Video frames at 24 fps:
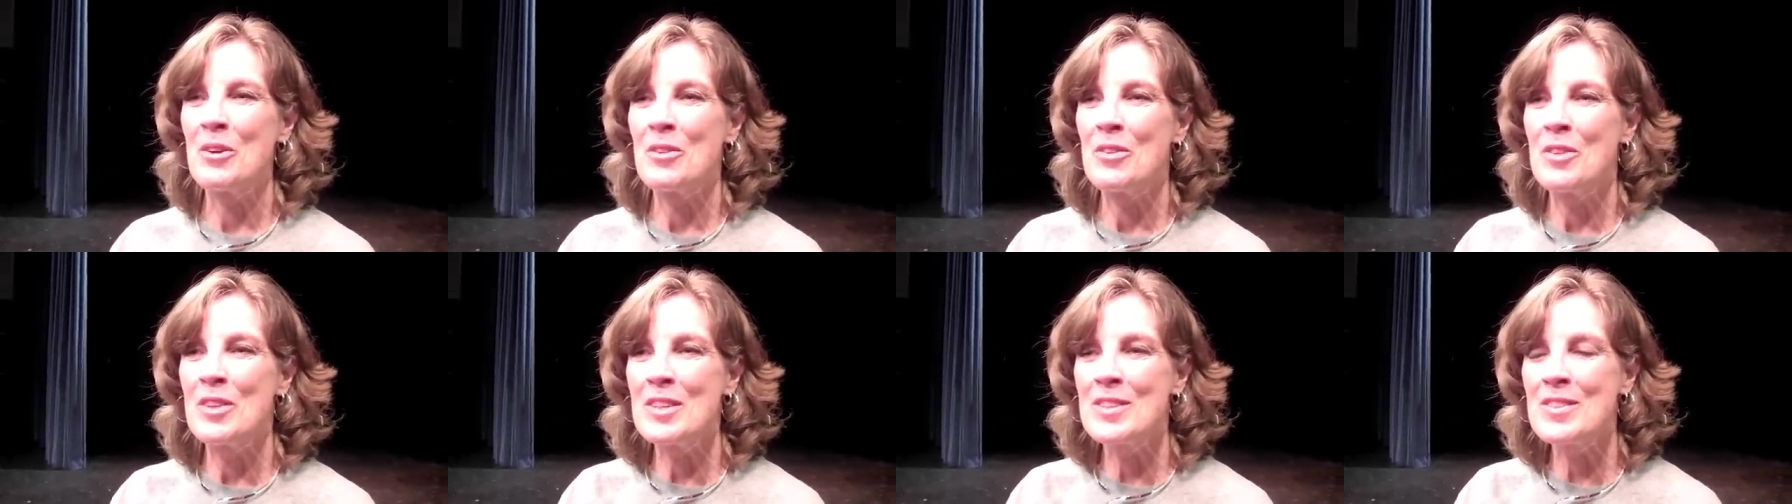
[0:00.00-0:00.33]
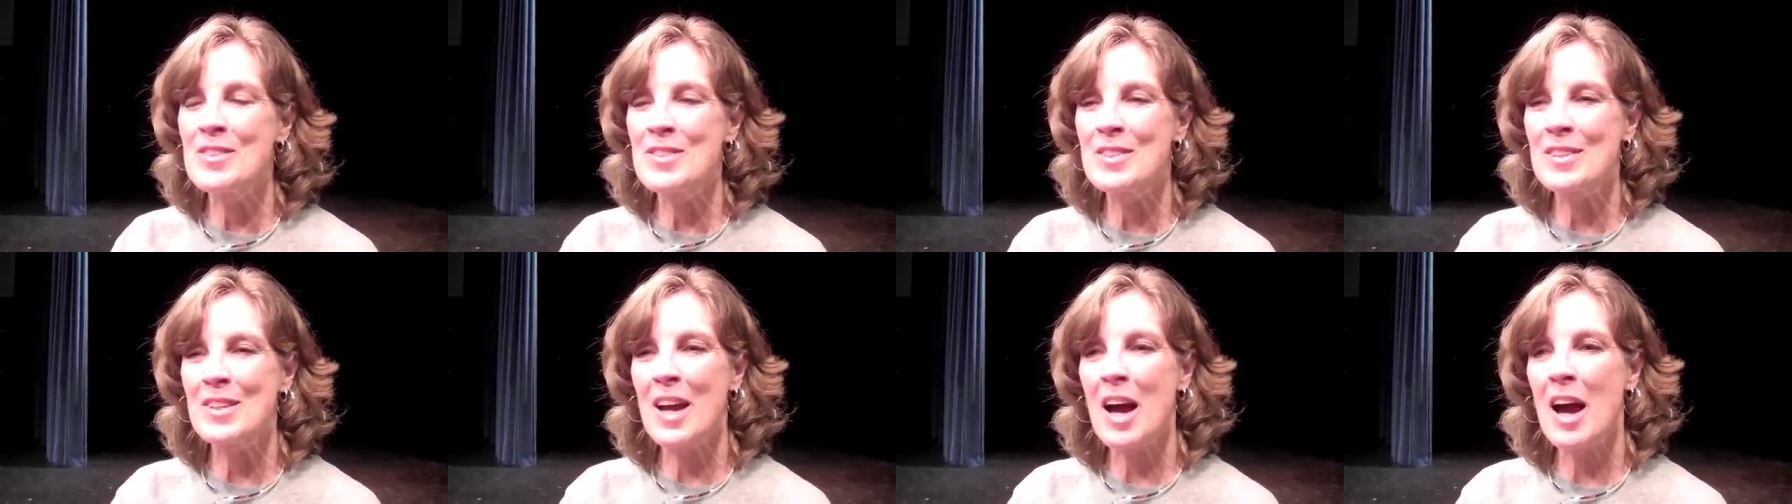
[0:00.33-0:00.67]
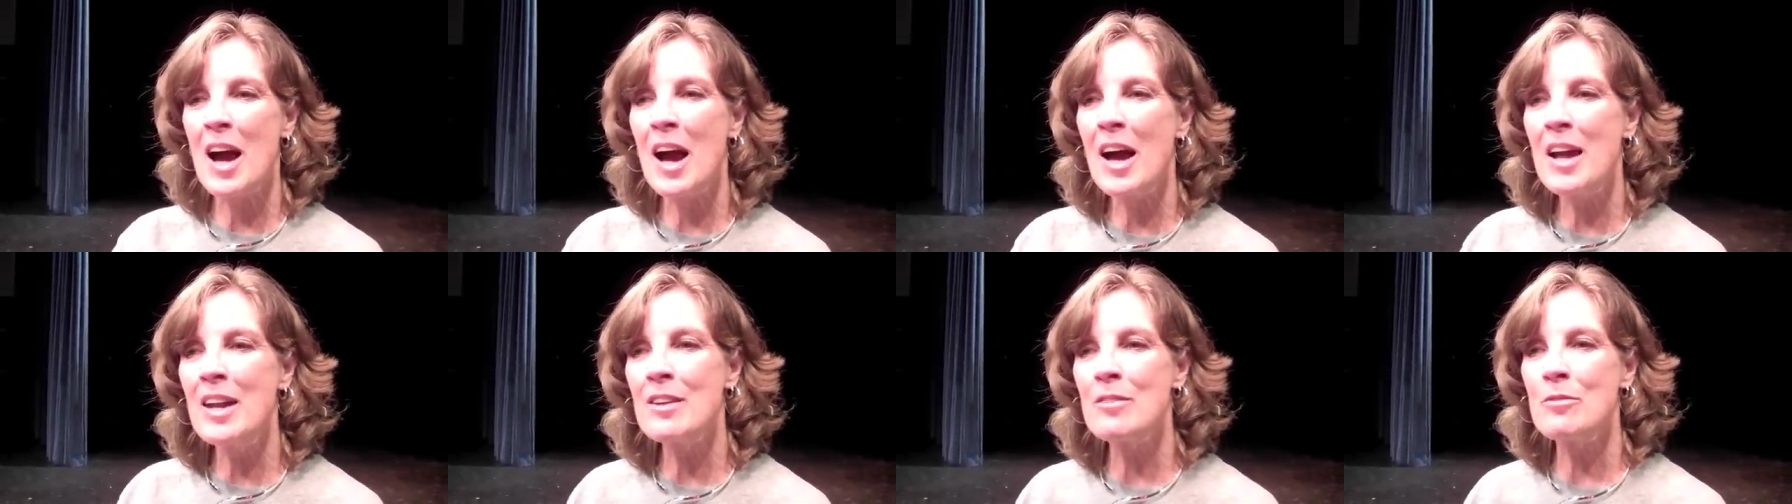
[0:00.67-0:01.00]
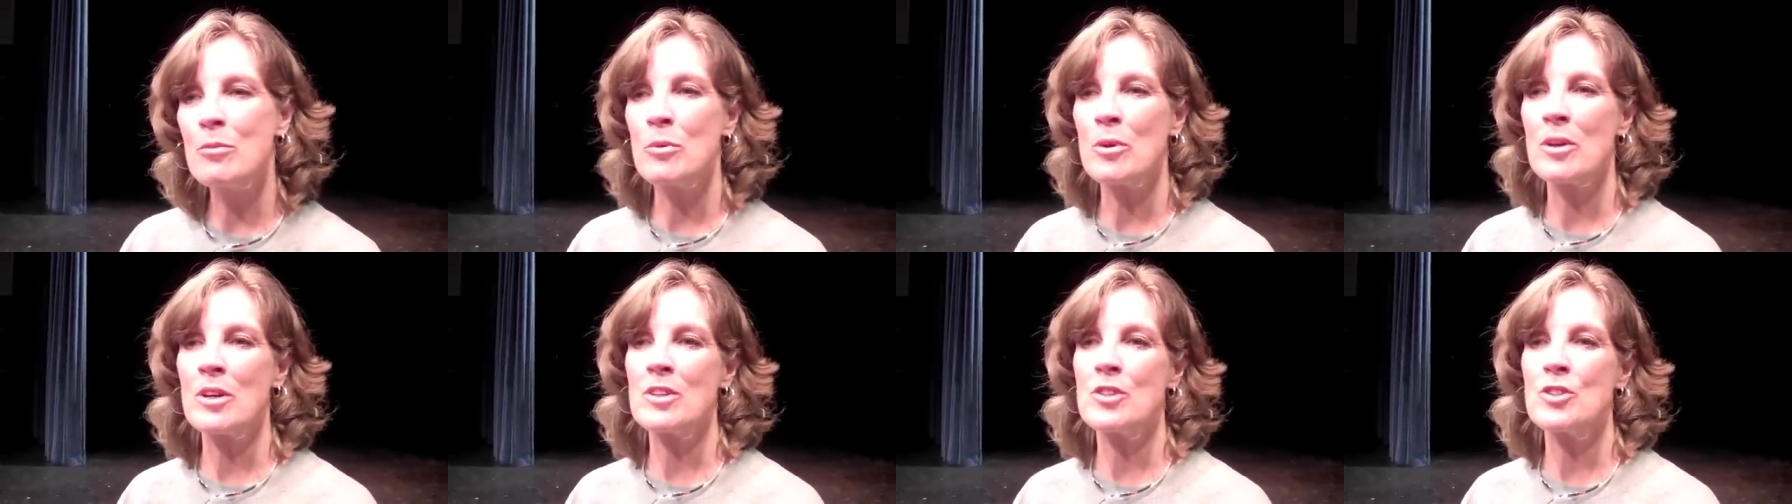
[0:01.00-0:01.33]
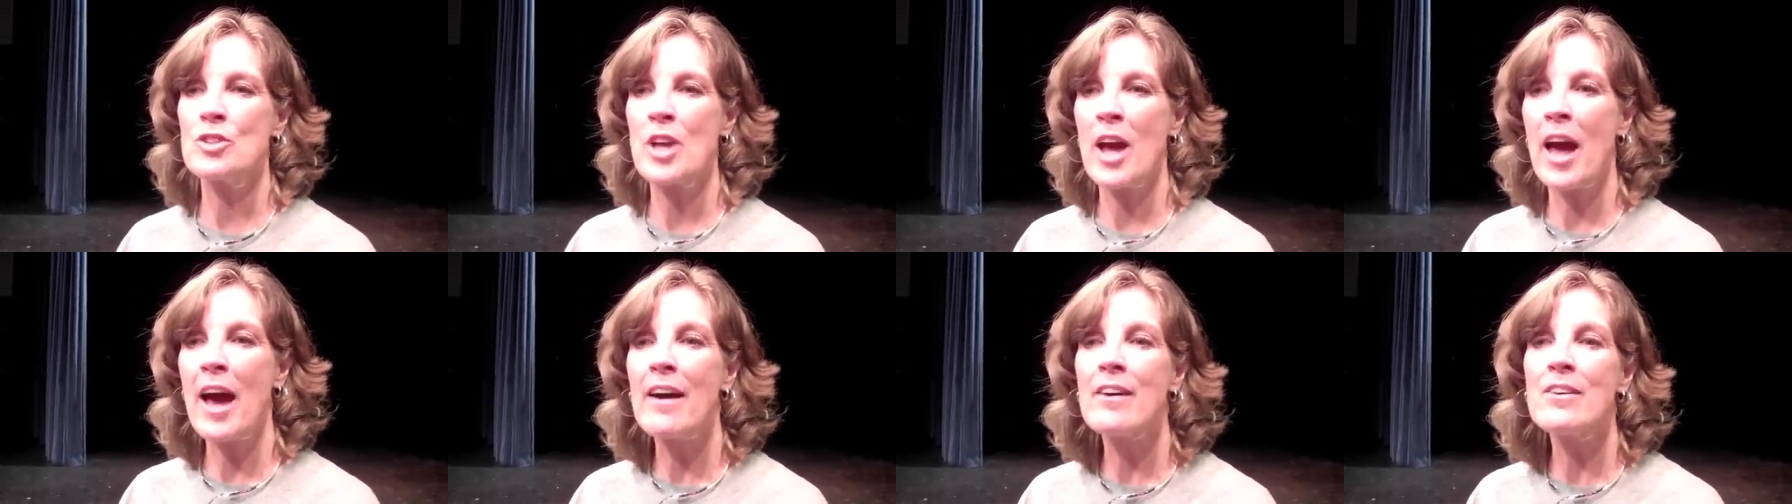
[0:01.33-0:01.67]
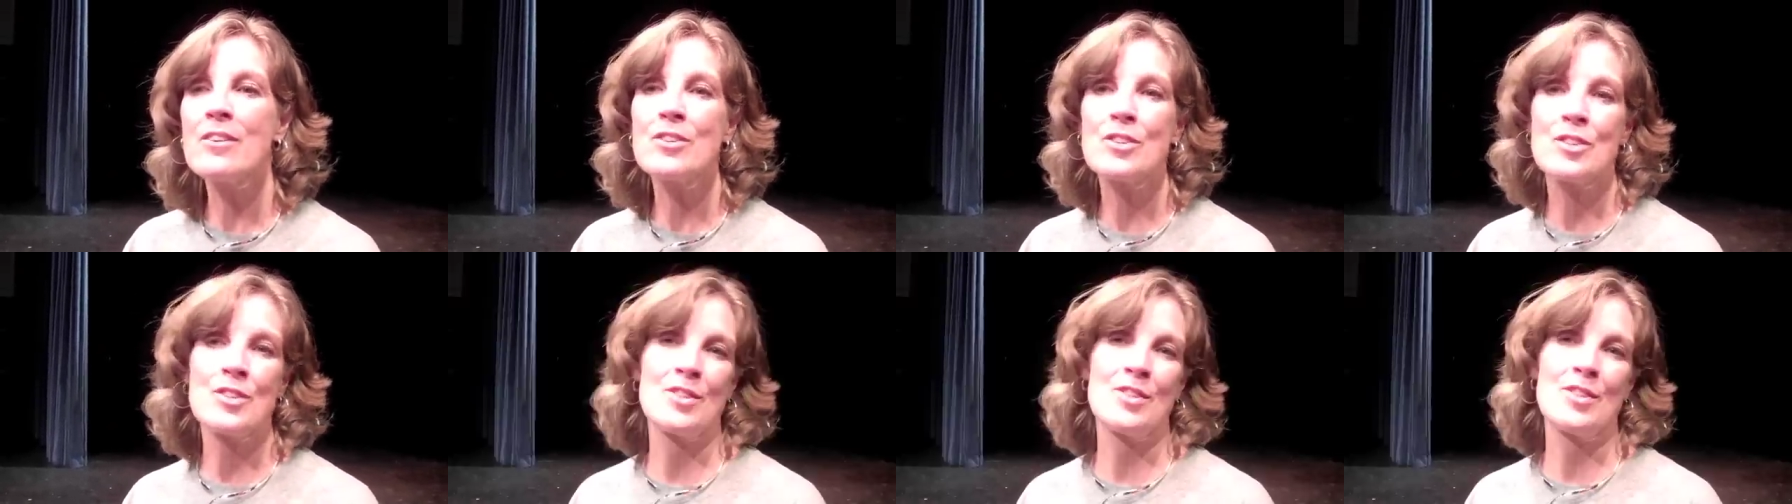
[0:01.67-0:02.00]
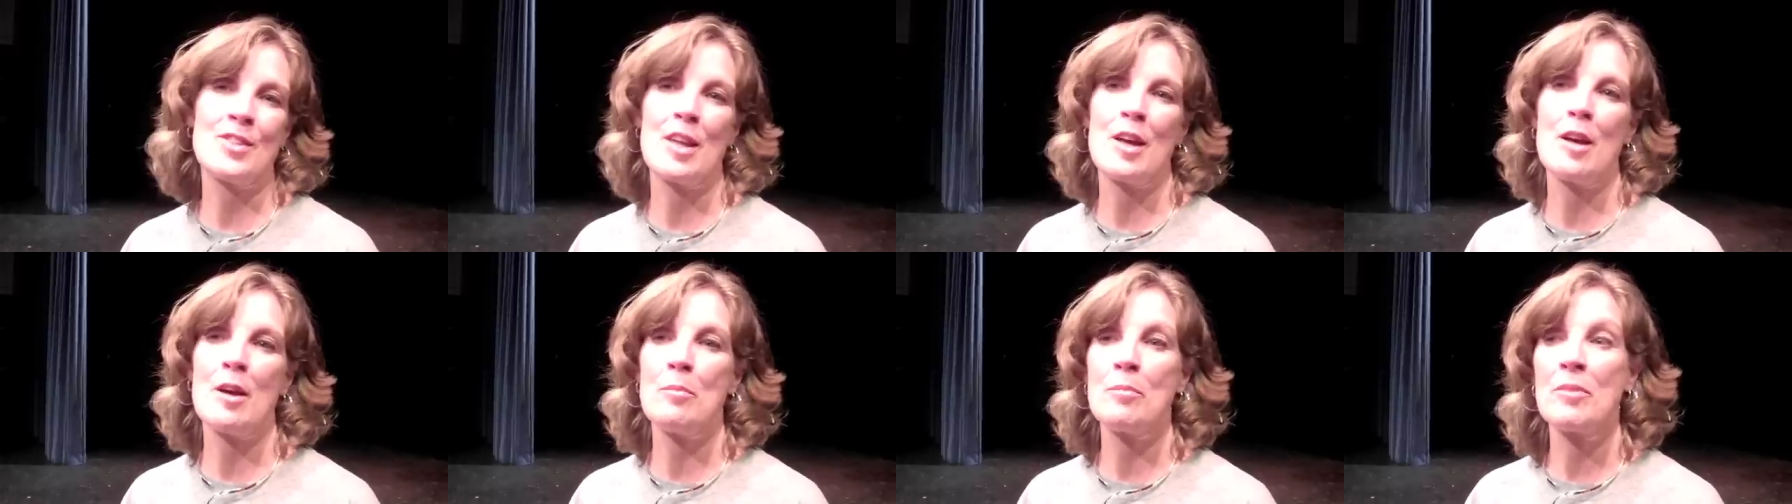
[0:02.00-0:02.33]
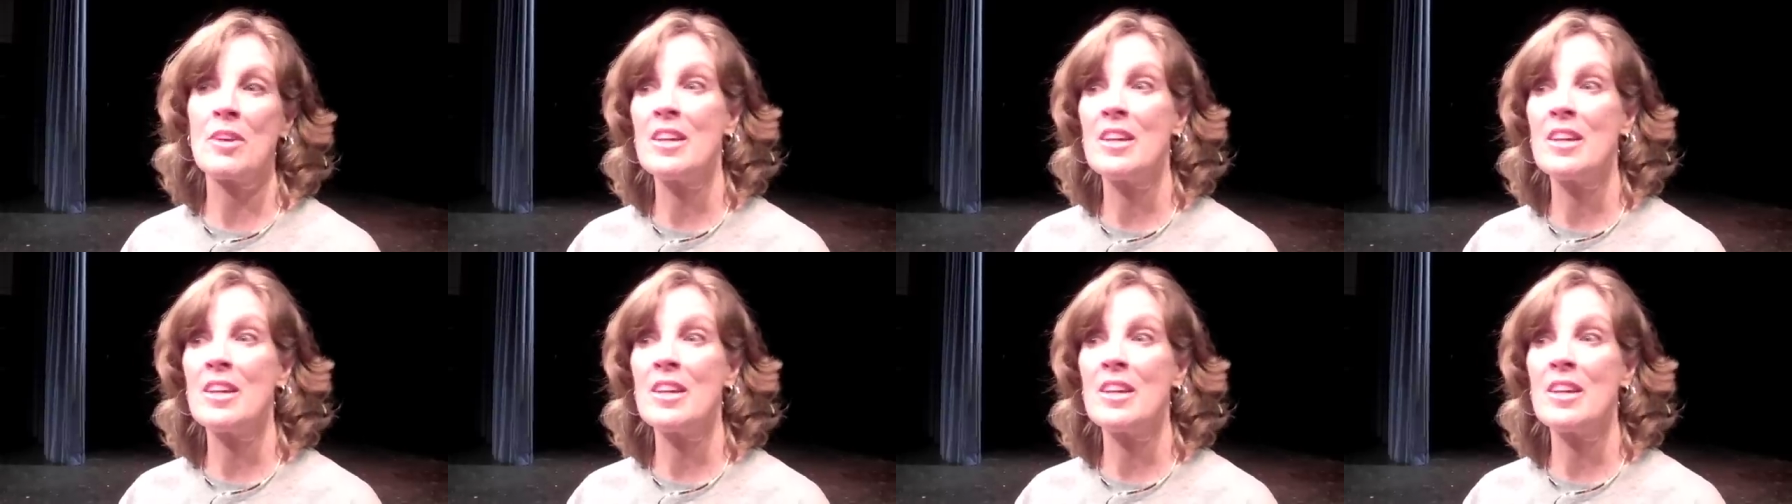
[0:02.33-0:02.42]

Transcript: this kind of work challenges them